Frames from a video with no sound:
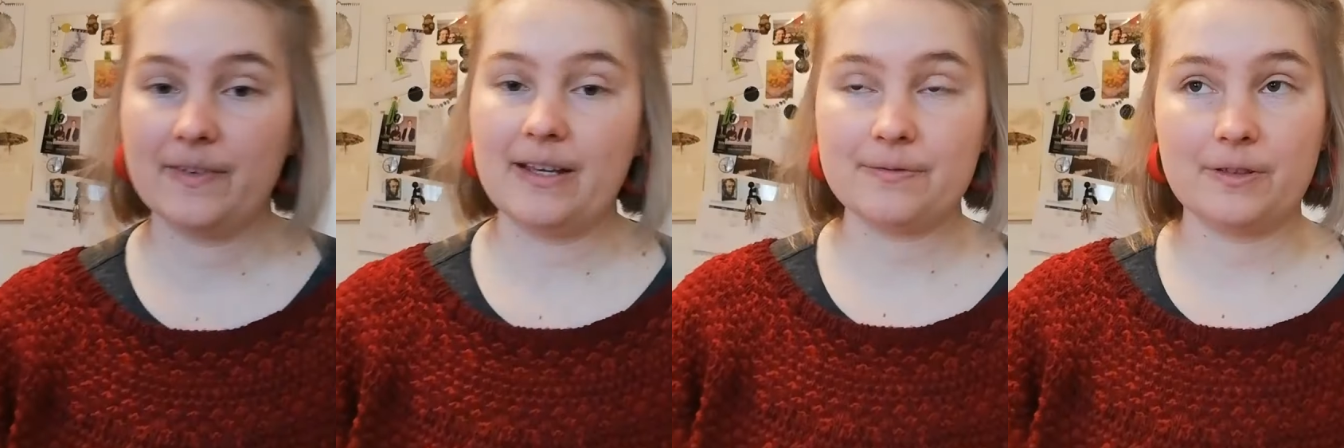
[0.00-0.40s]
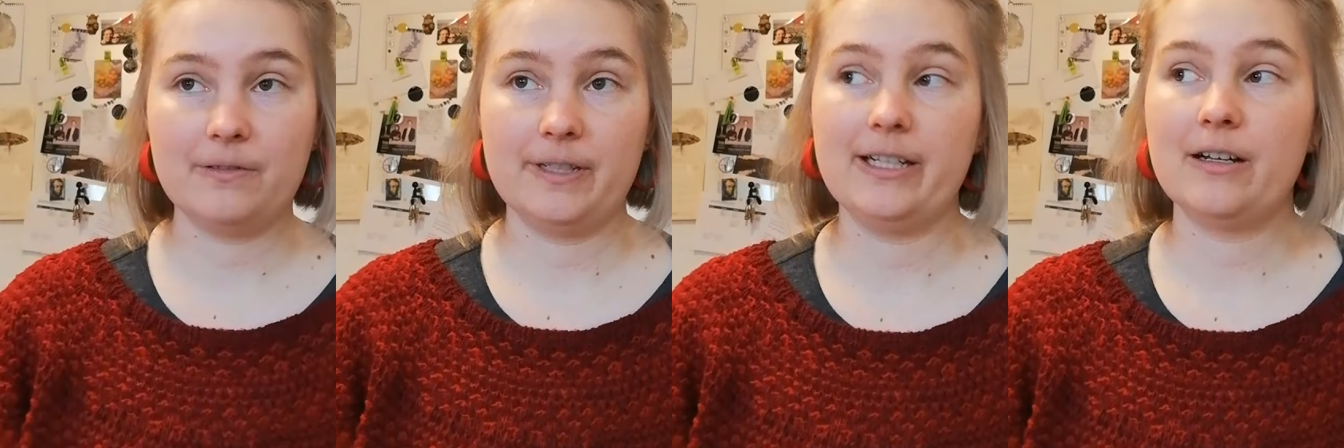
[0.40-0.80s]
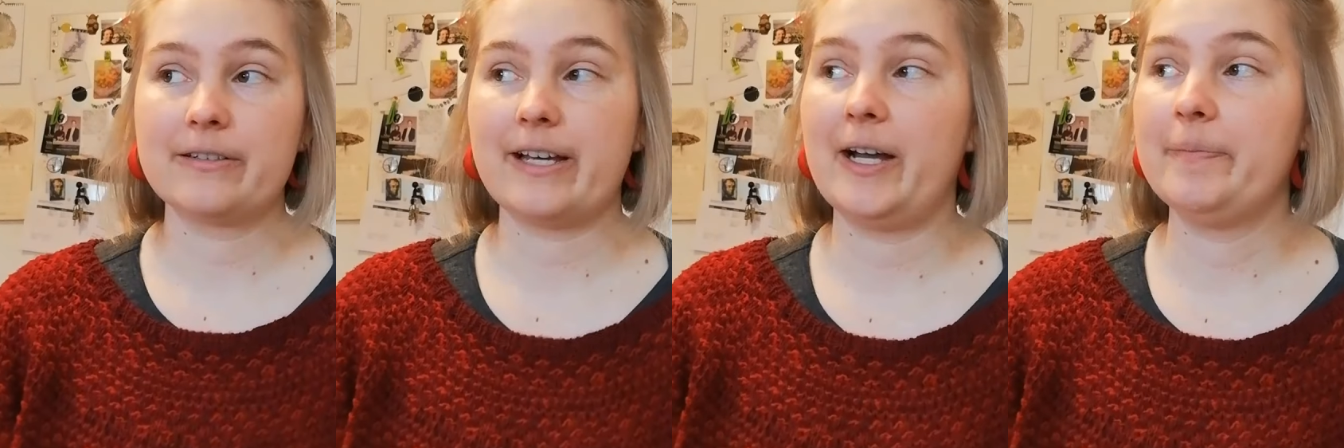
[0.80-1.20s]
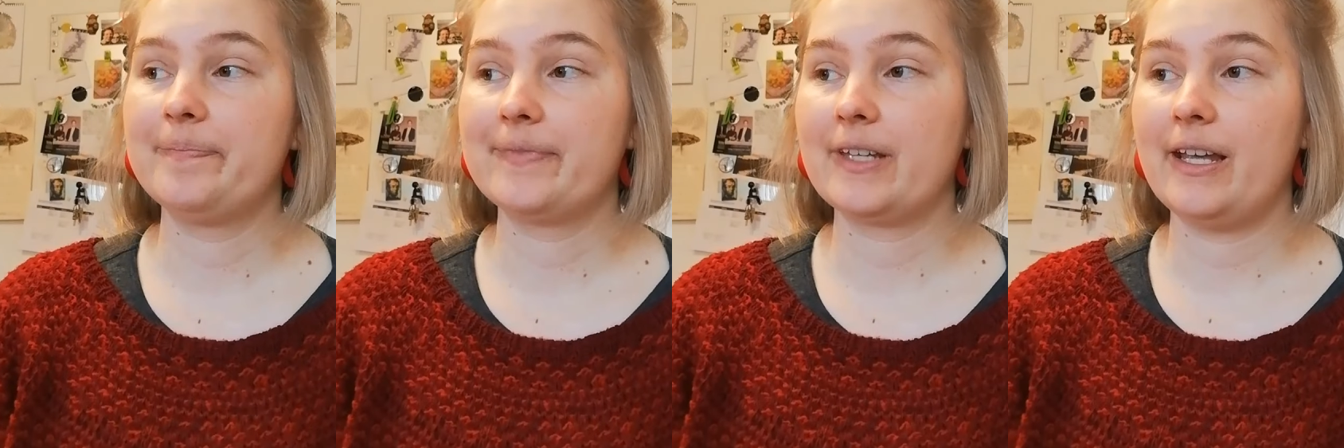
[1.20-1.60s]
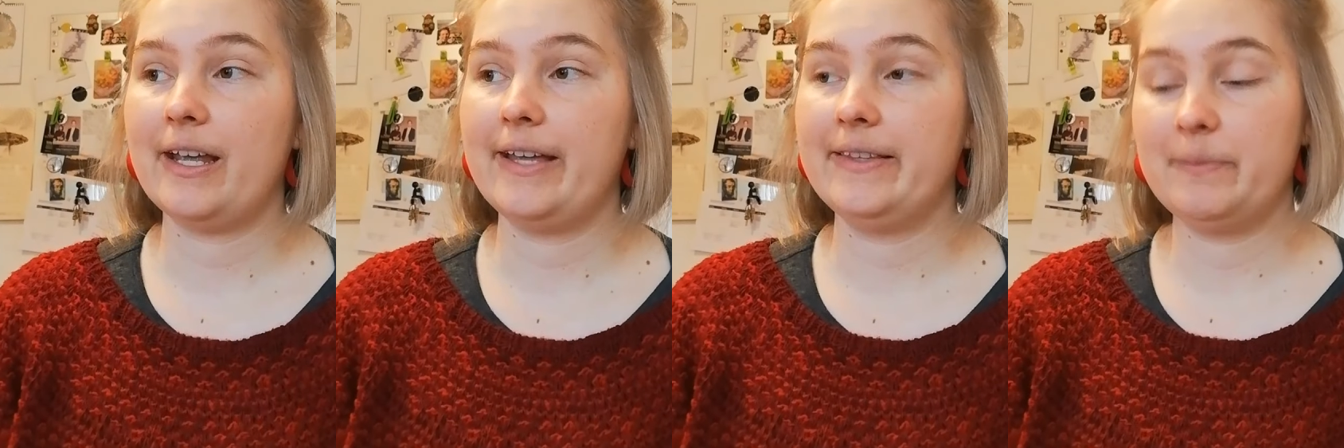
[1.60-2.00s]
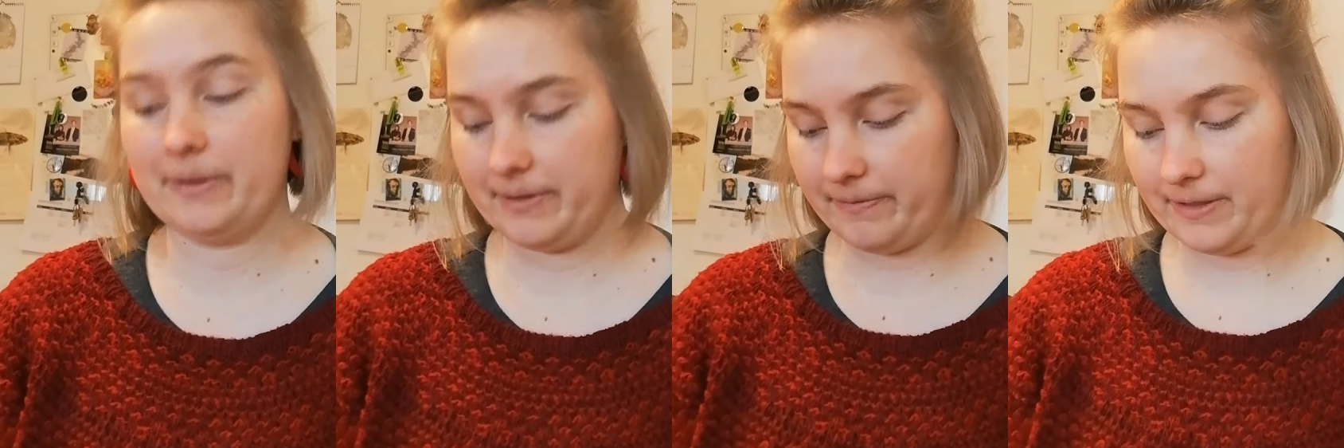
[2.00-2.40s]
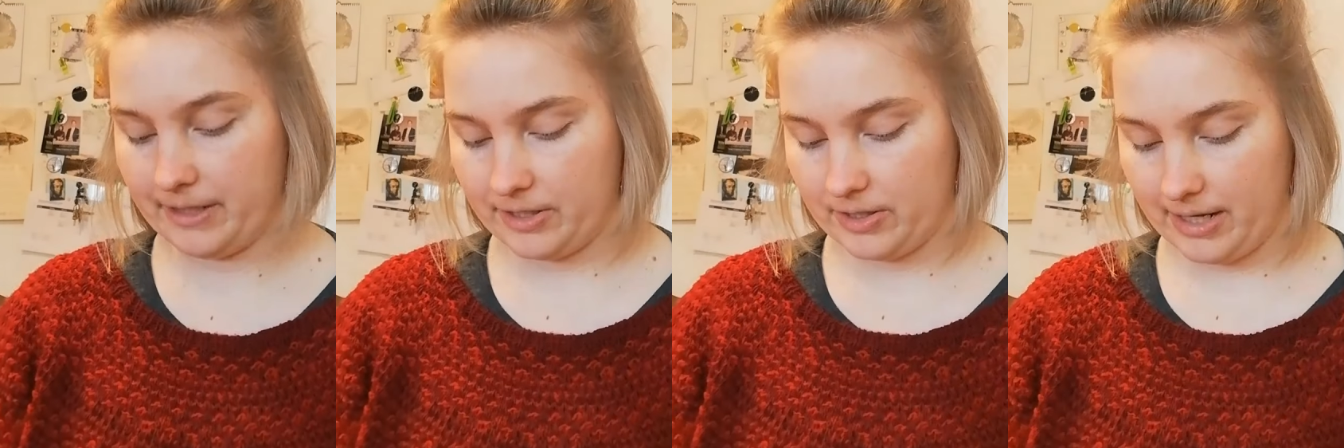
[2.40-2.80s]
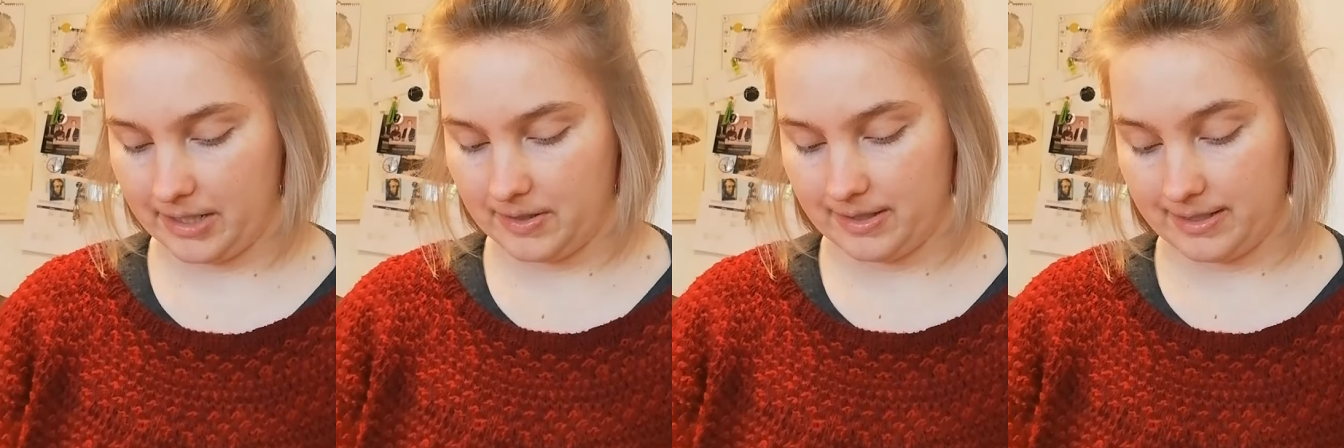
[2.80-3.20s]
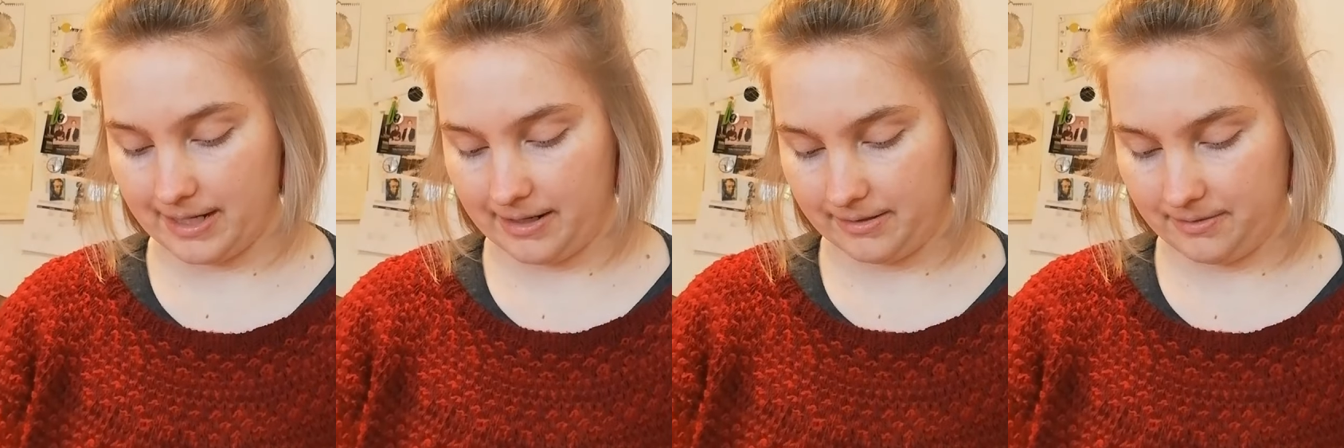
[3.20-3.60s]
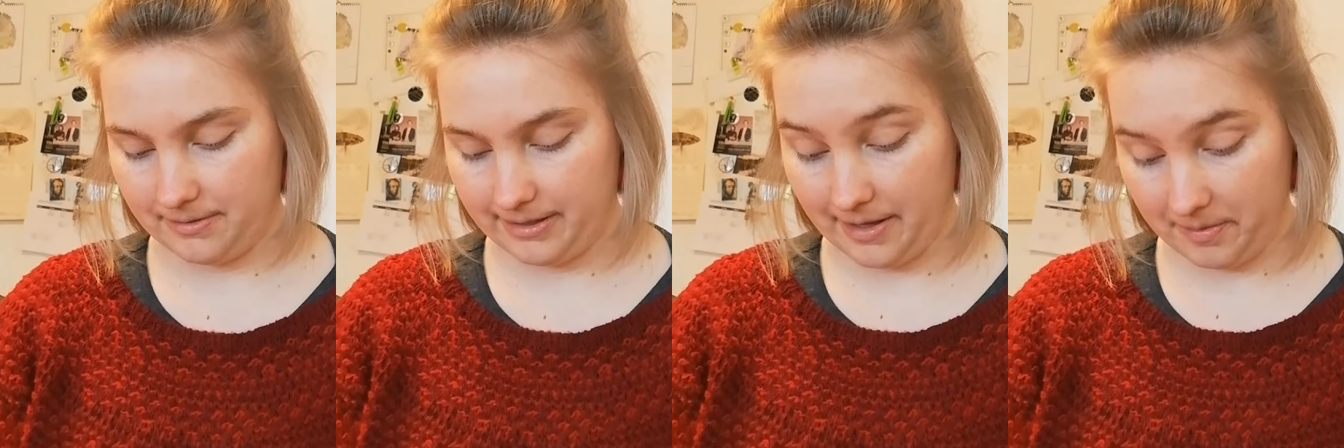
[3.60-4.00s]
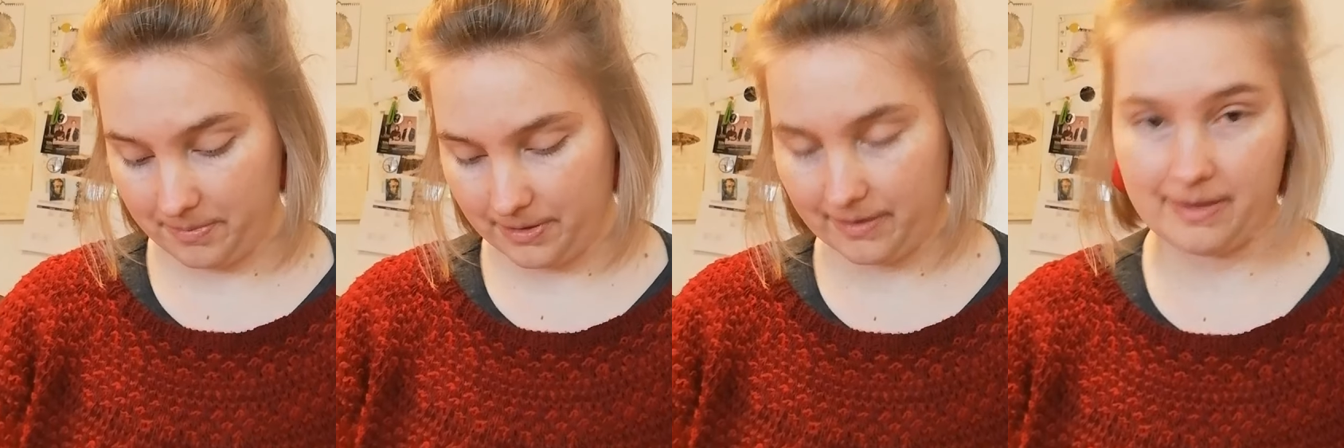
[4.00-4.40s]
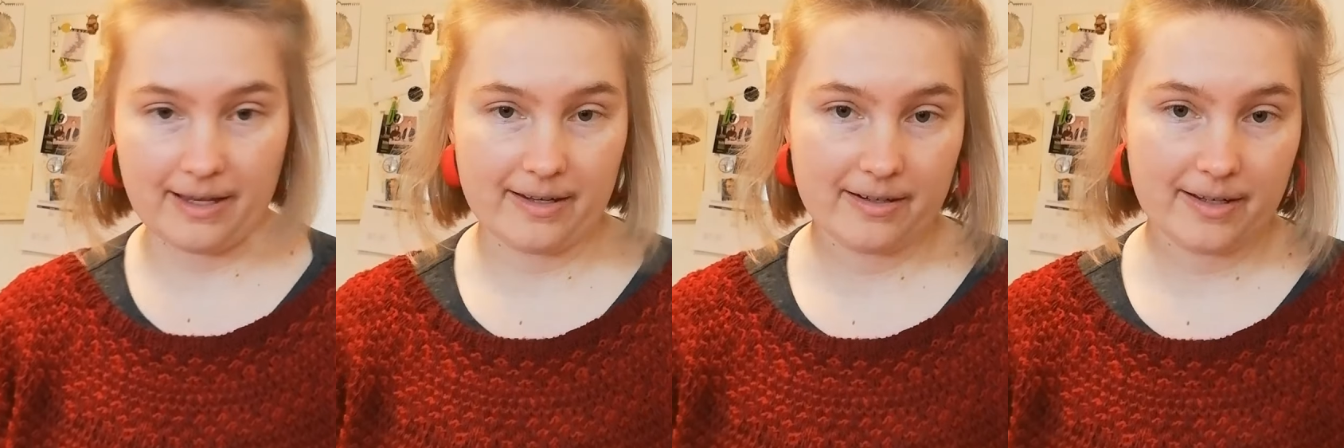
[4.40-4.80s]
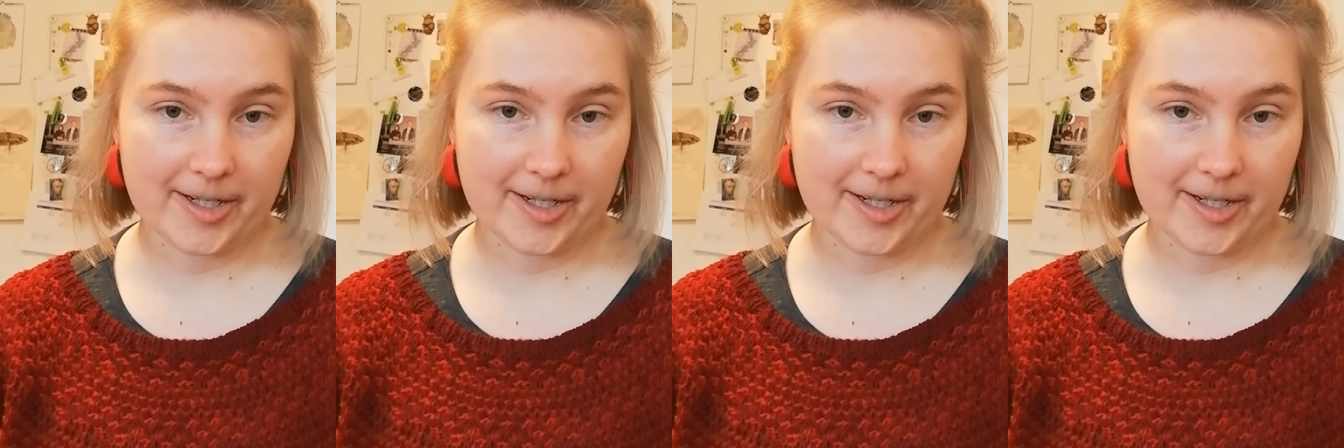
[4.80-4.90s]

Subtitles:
that for a really long time, and then when it was finished, I could start on another book that